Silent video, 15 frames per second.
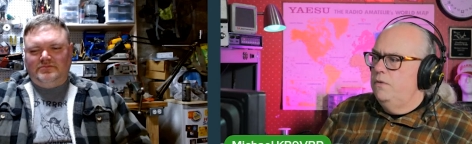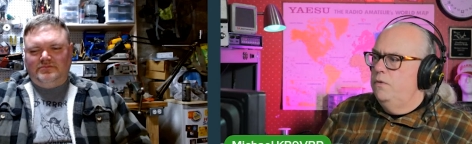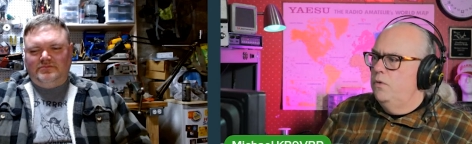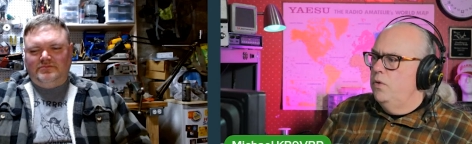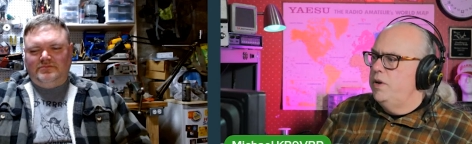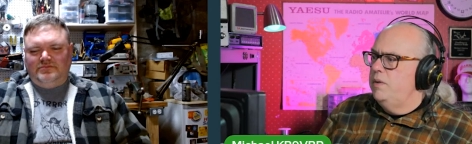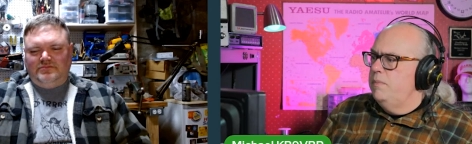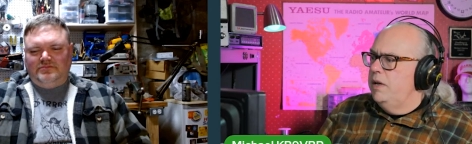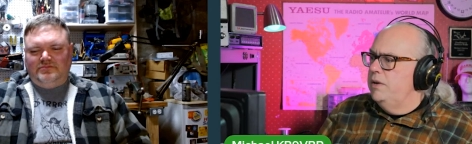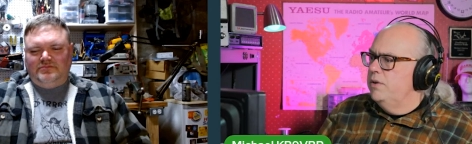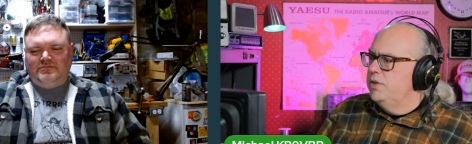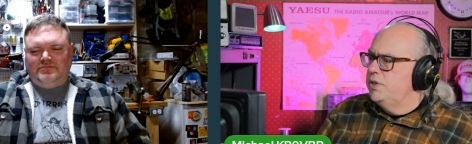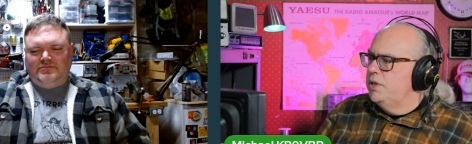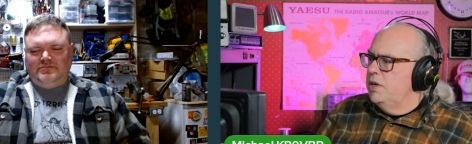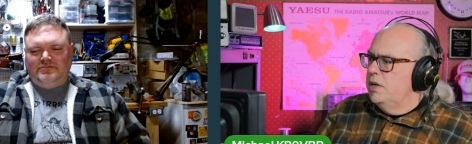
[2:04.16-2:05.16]
Speaker 1: 40
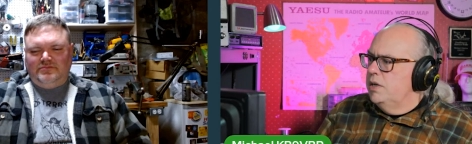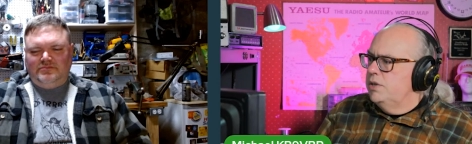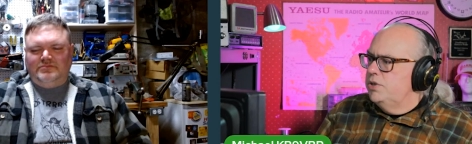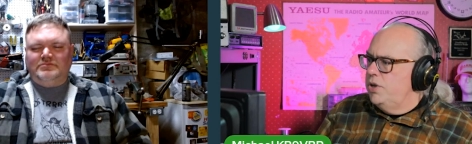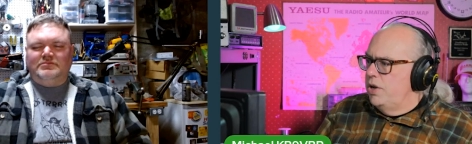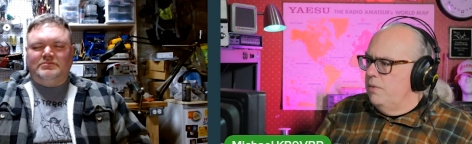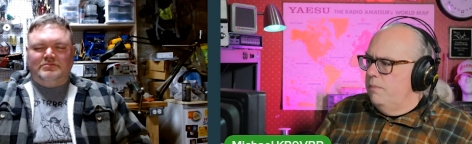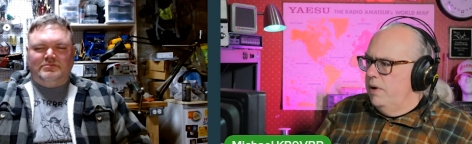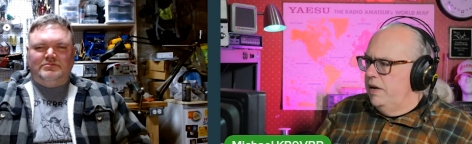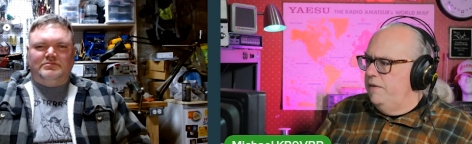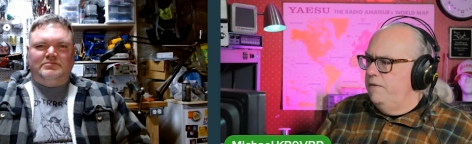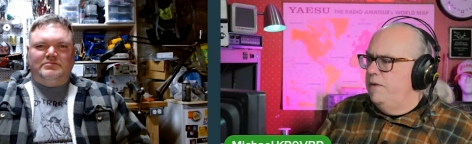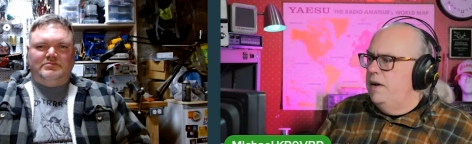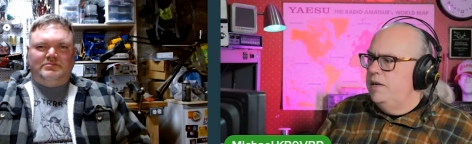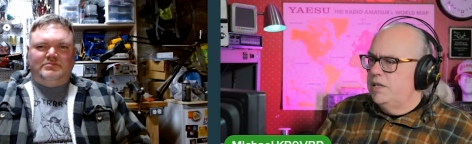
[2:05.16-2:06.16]
meters. So, you might
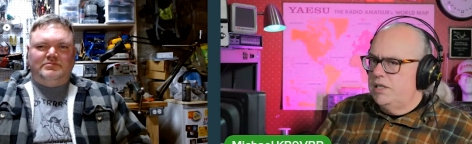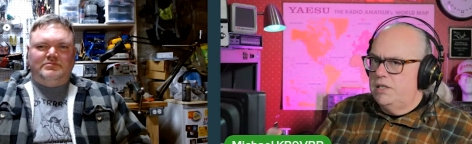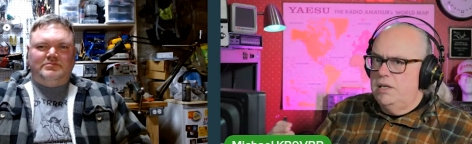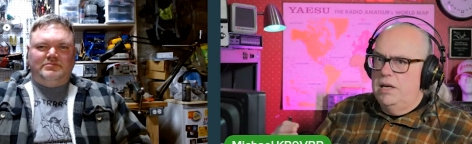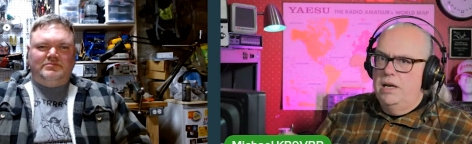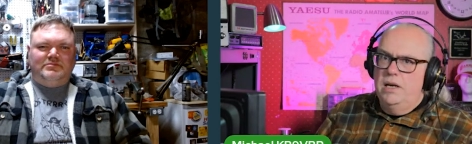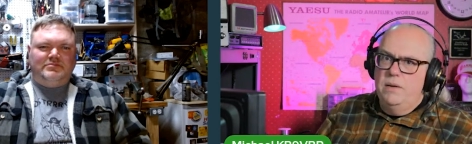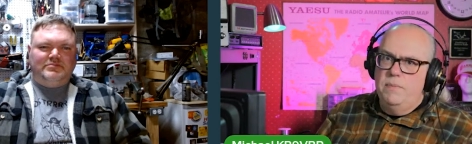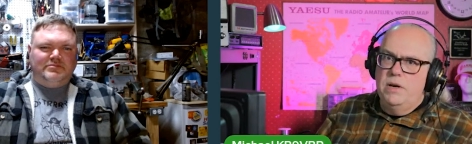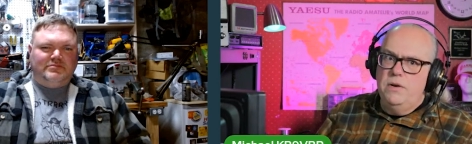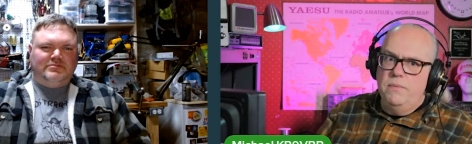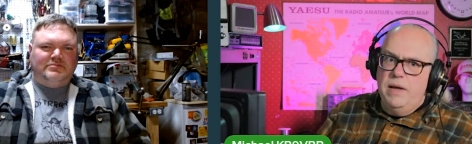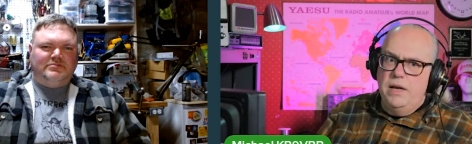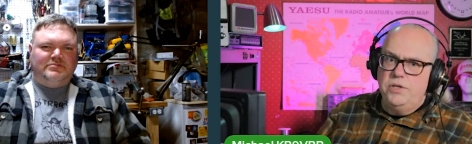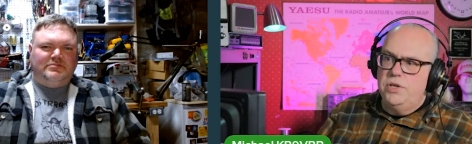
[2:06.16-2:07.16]
find a slightly better
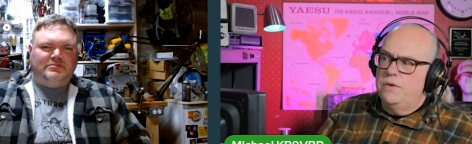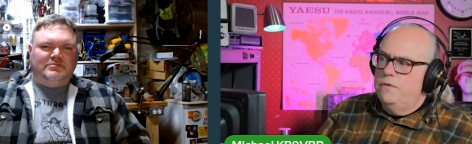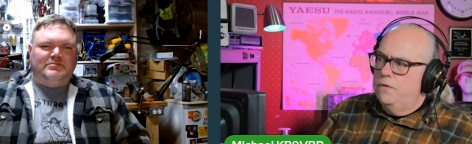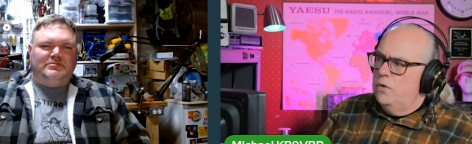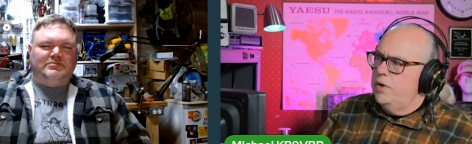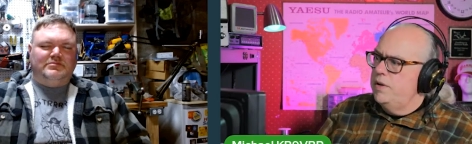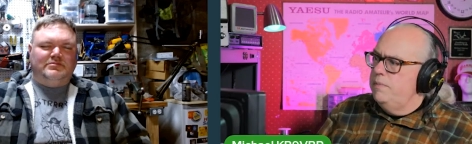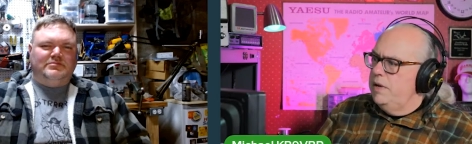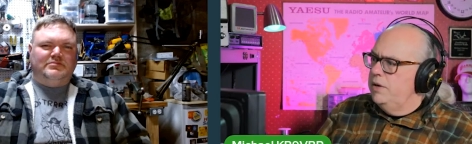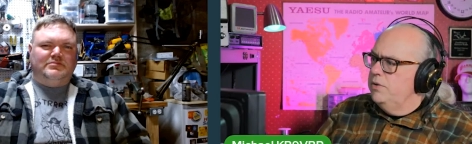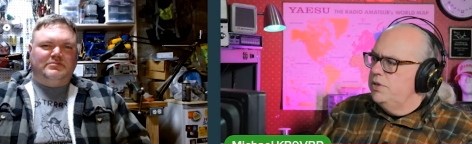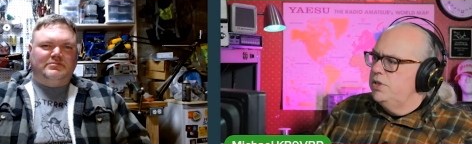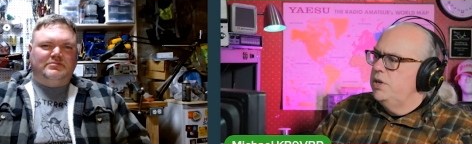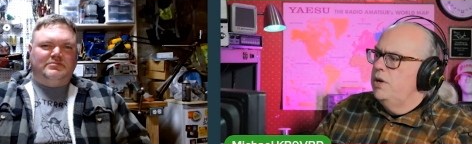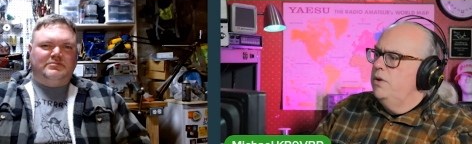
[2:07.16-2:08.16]
match on 40
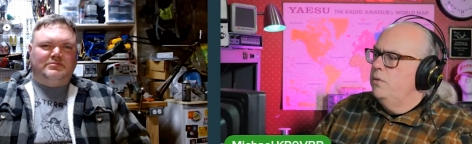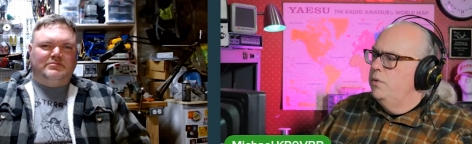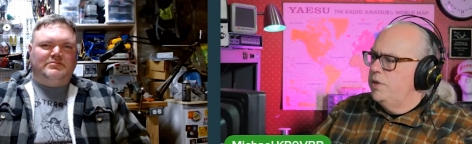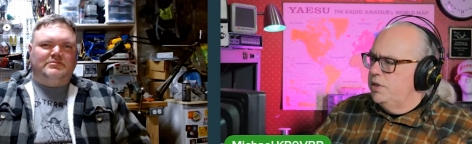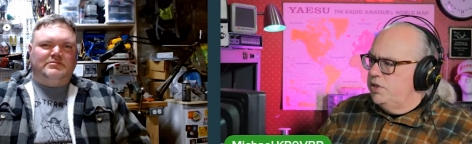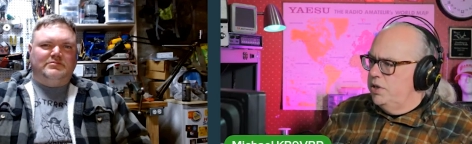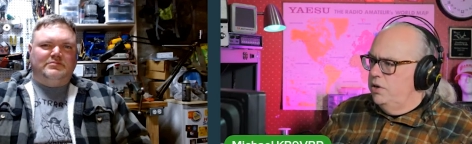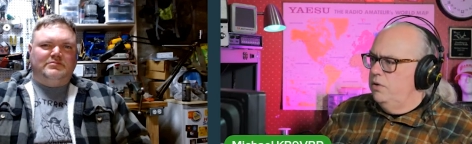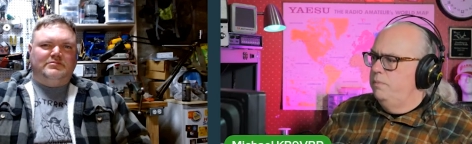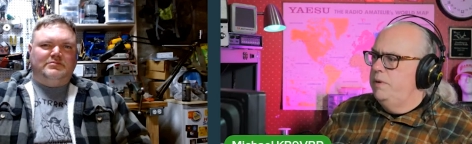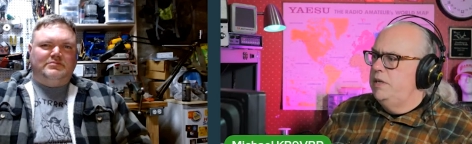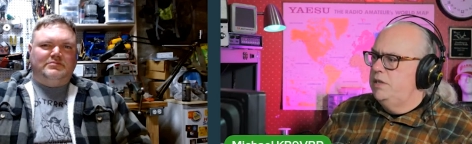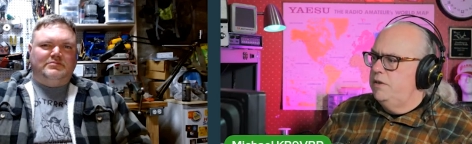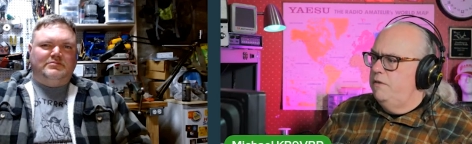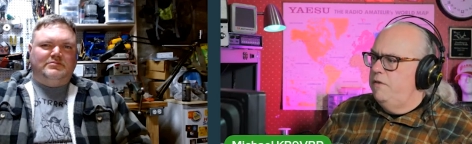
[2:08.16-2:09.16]
meters with a single
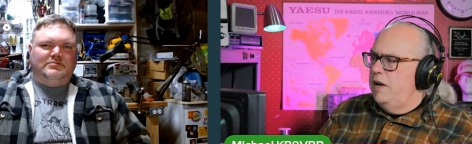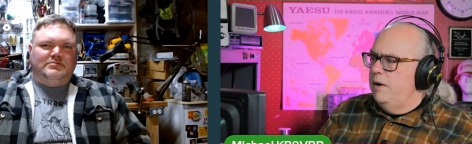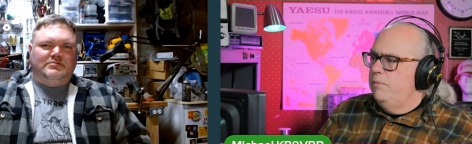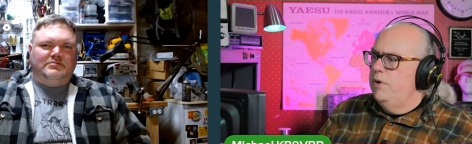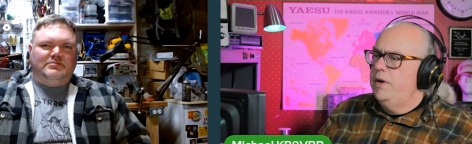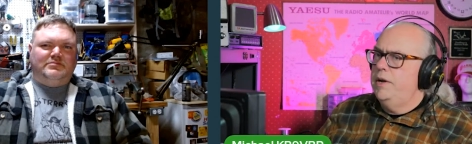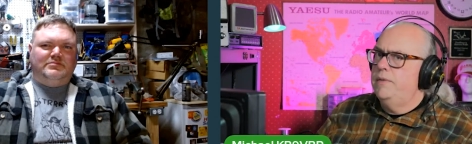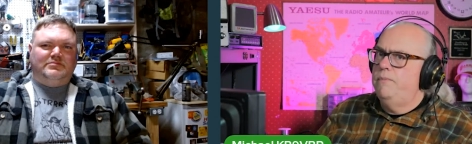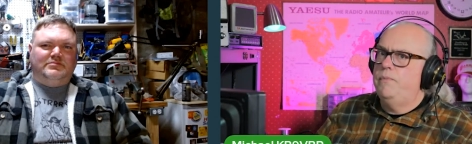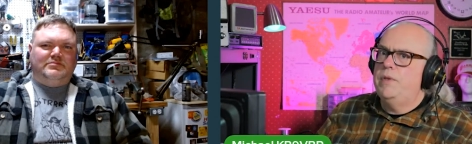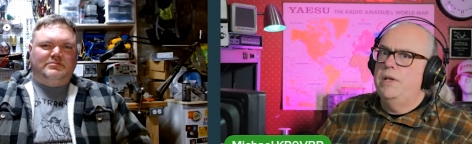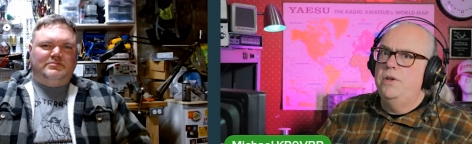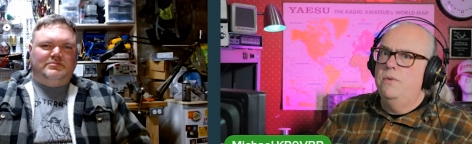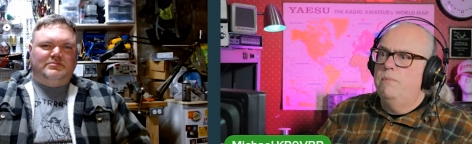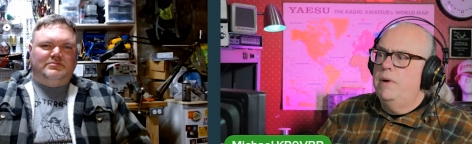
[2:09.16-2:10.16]
piece of fabric
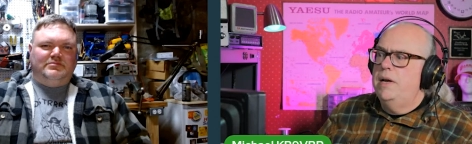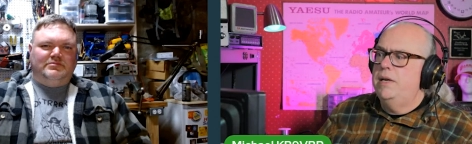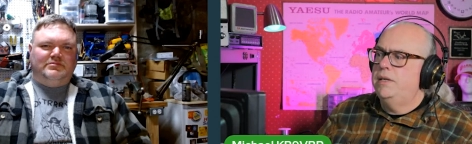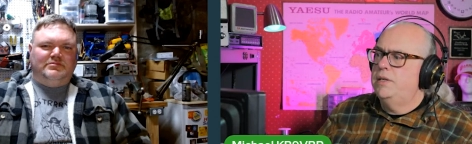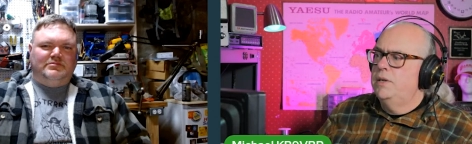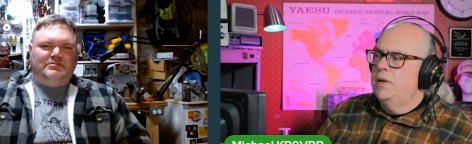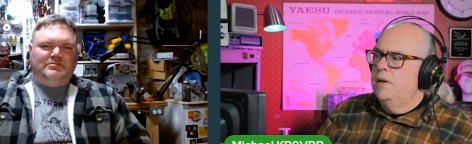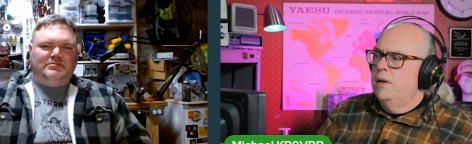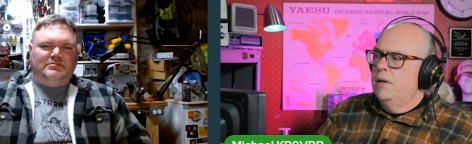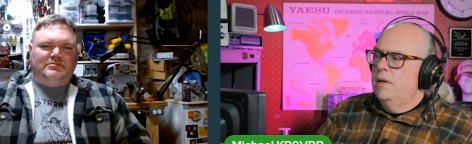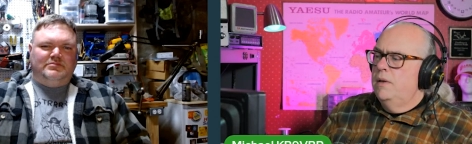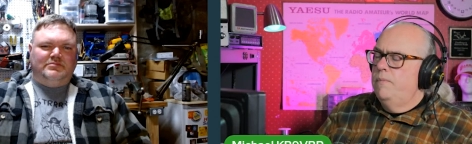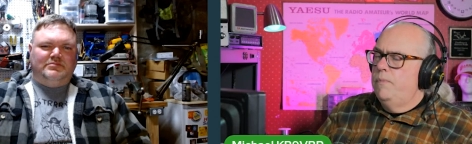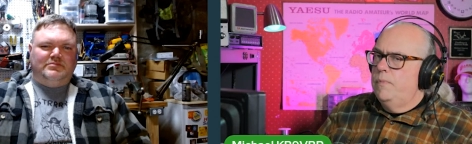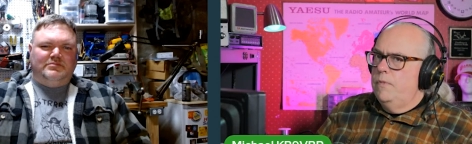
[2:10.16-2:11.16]
than you might
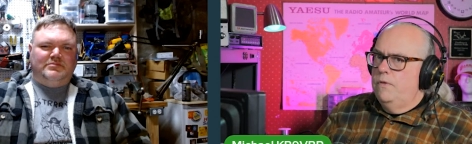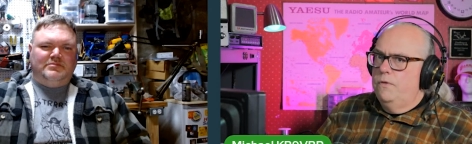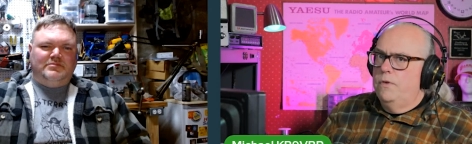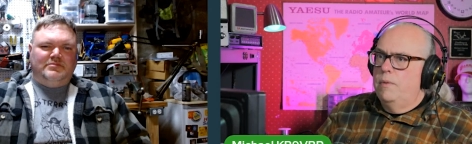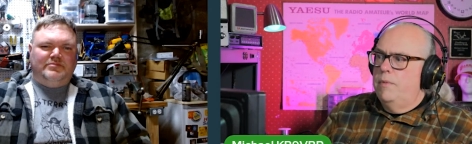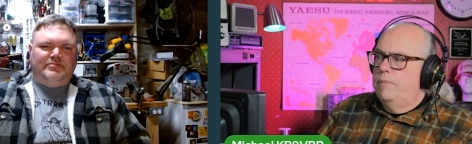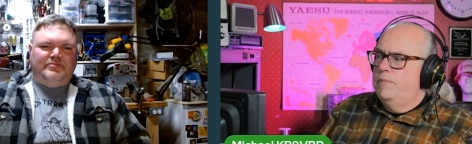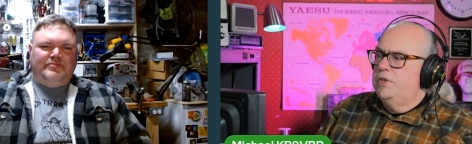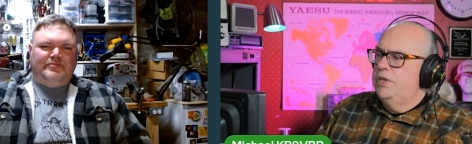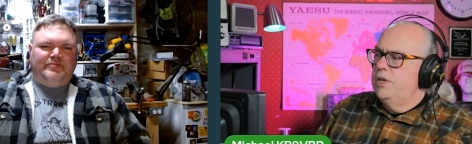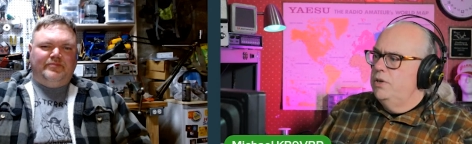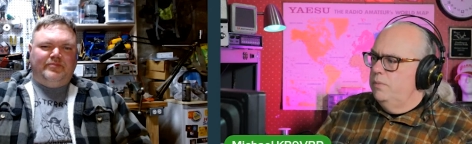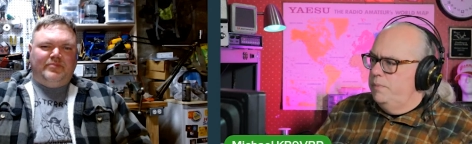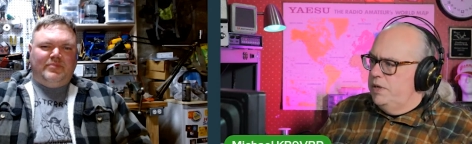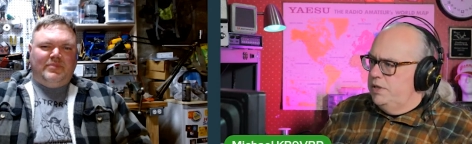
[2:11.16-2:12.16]
from a
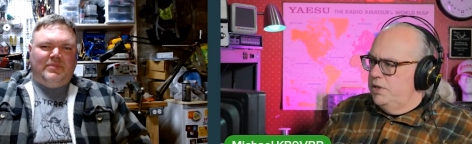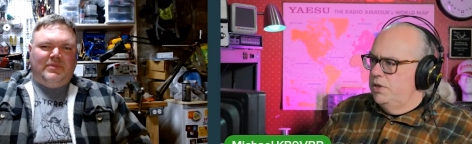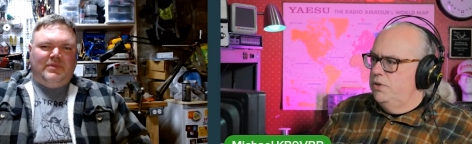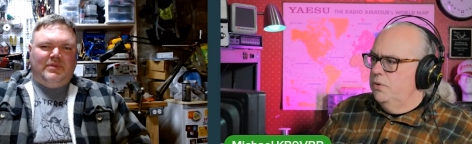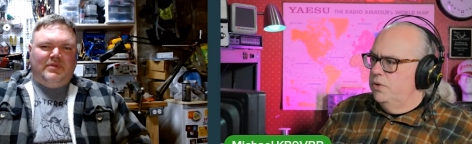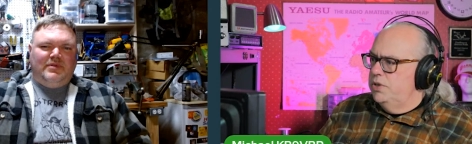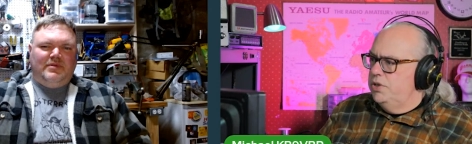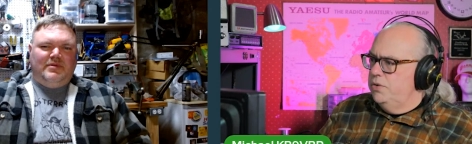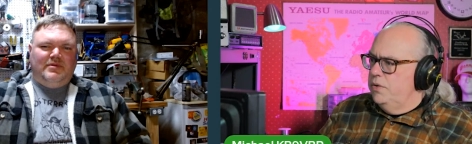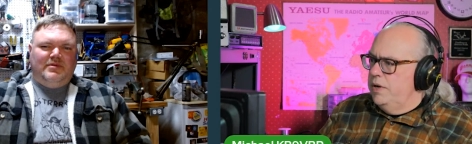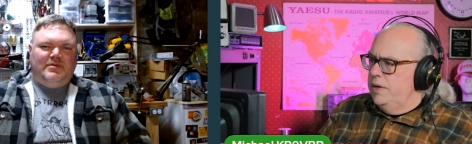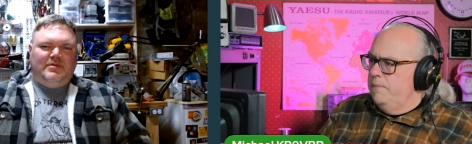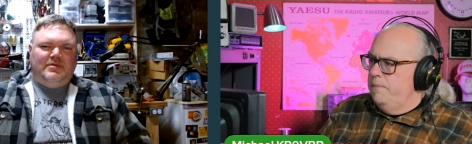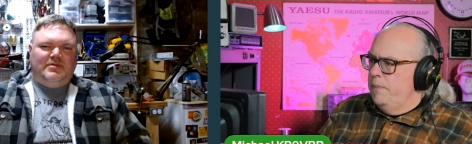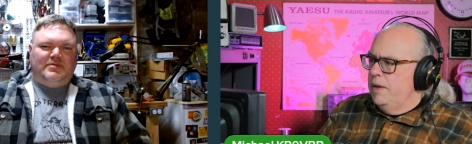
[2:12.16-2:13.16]
single piece of door
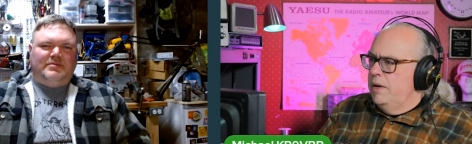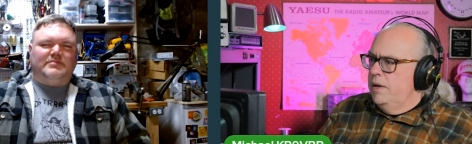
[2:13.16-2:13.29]
screen.